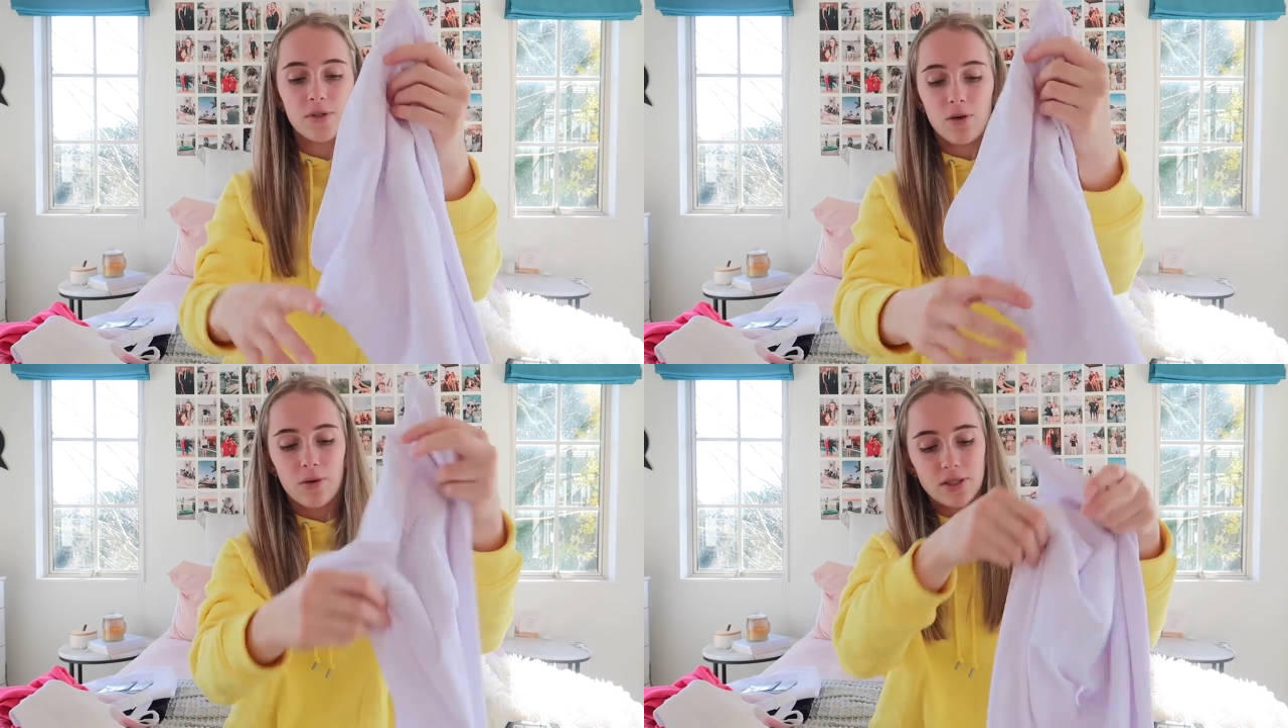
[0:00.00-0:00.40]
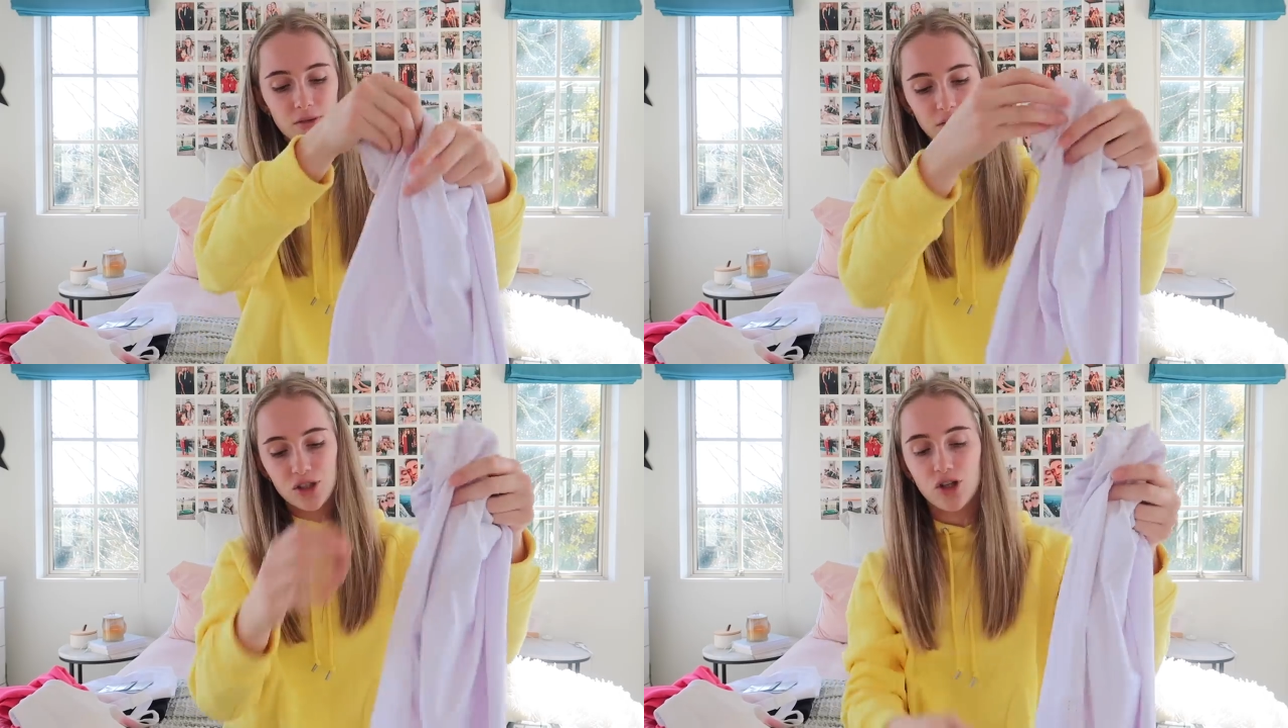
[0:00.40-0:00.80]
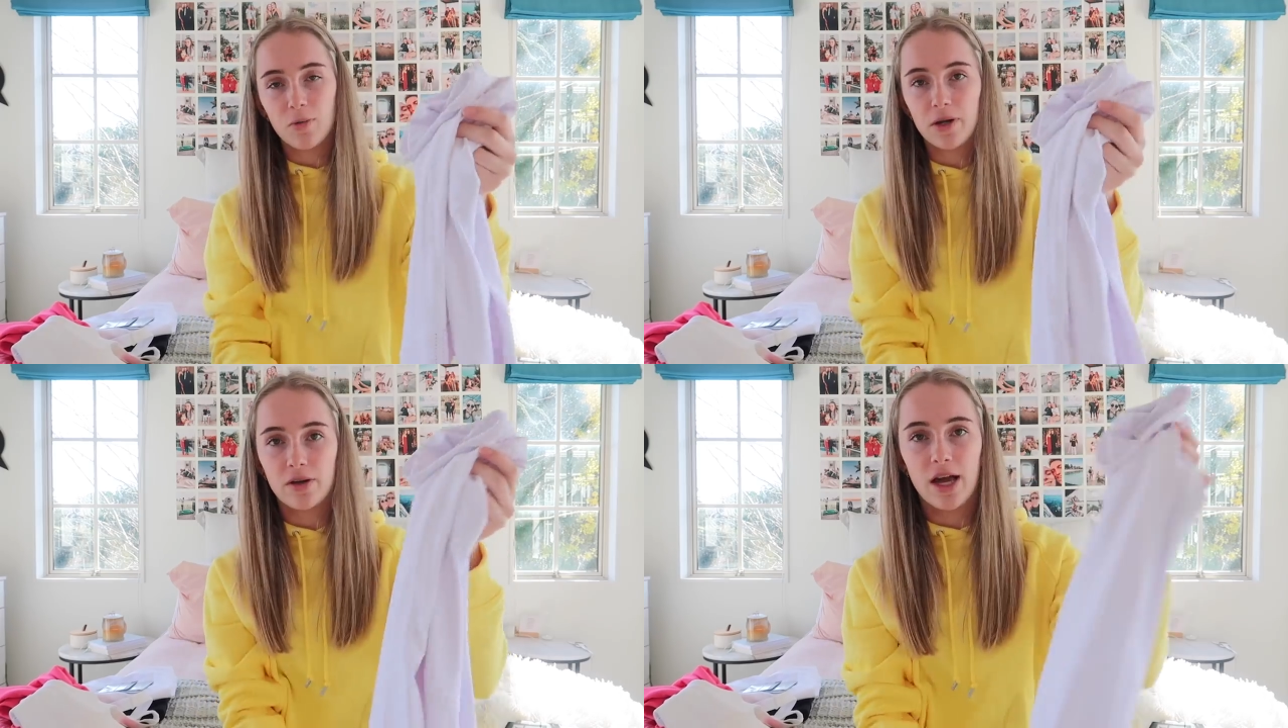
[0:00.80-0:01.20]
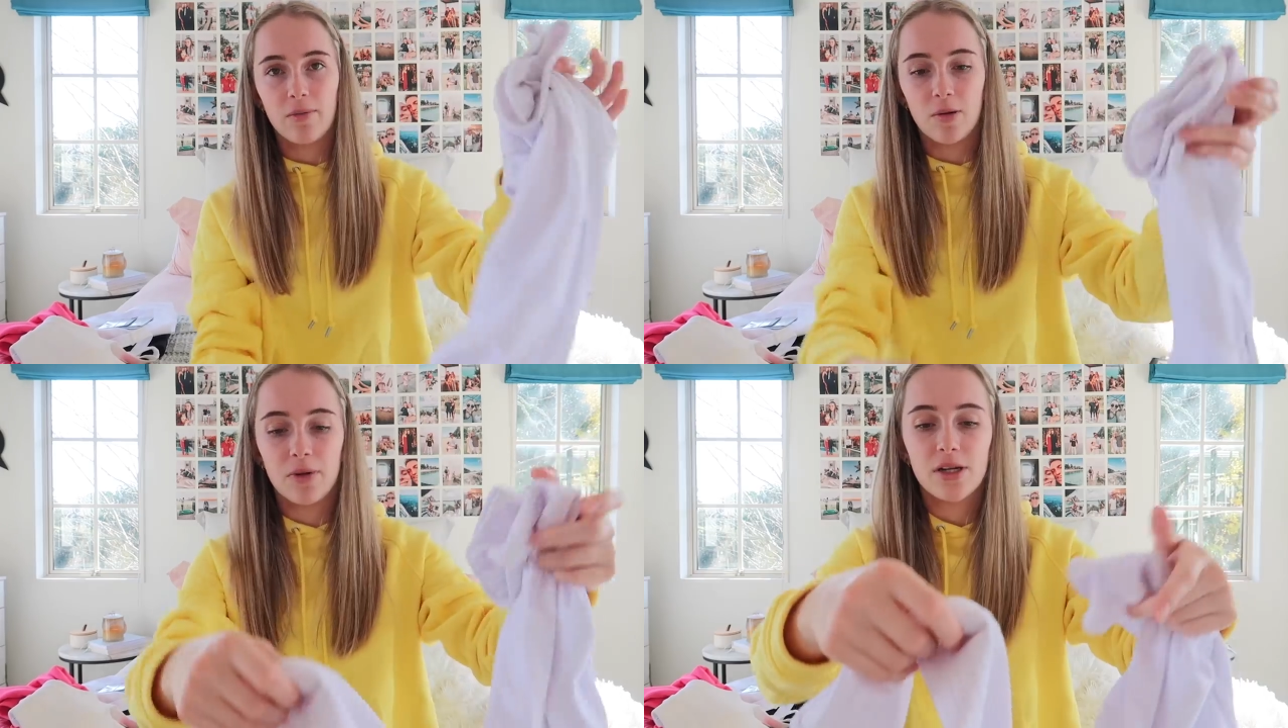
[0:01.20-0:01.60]
So it doesn't really show up well on
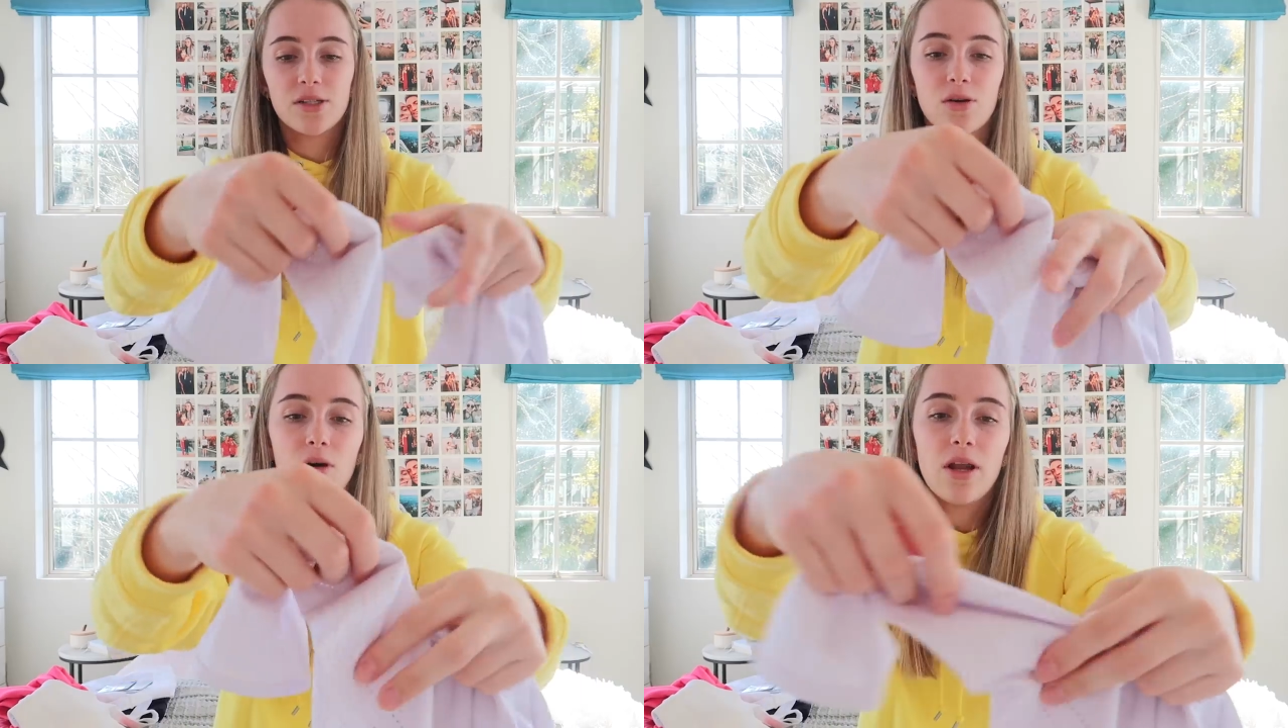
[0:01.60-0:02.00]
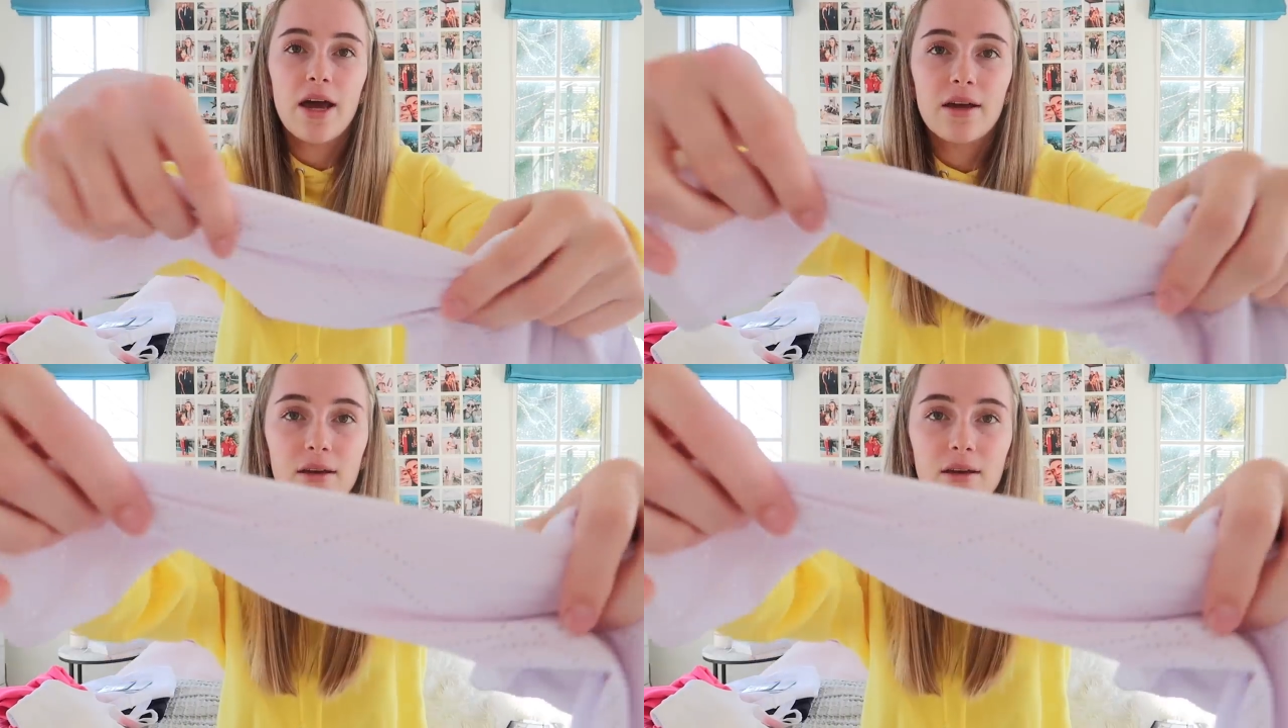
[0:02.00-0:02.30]
camera, but it's got like